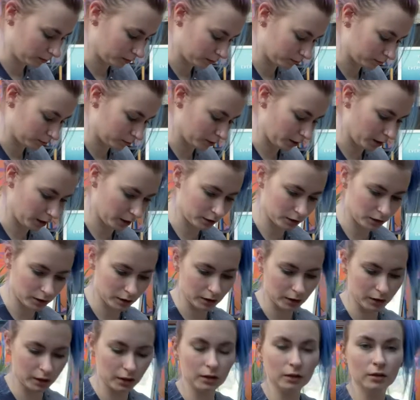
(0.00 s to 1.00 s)
I've not
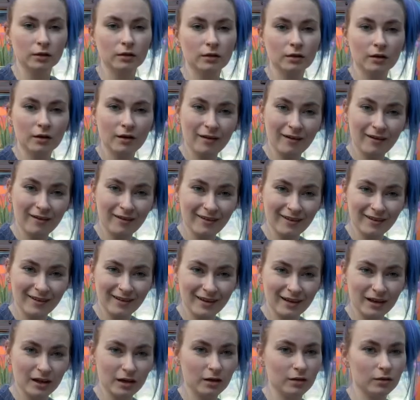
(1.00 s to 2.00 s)
actually
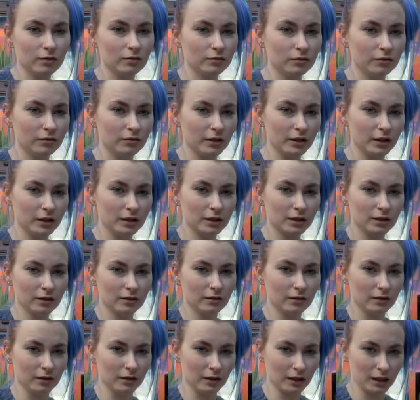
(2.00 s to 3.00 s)
flicked
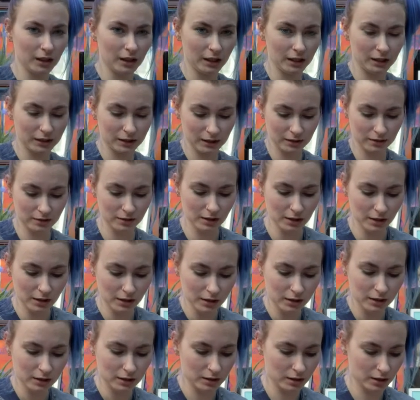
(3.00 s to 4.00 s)
the thingies.
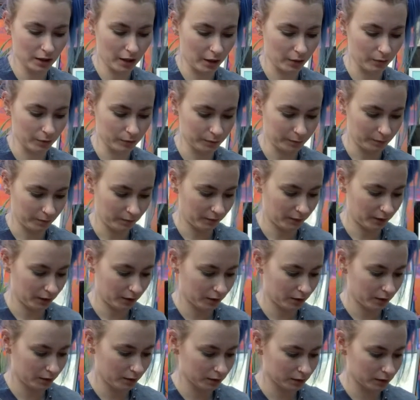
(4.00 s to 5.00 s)
So,
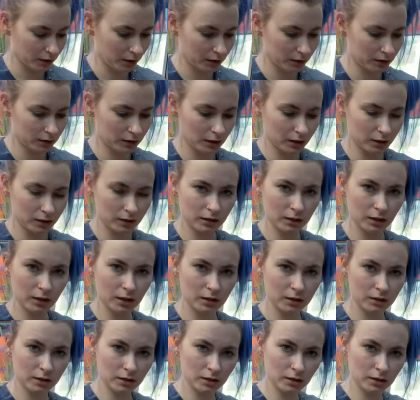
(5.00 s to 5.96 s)
da da da da.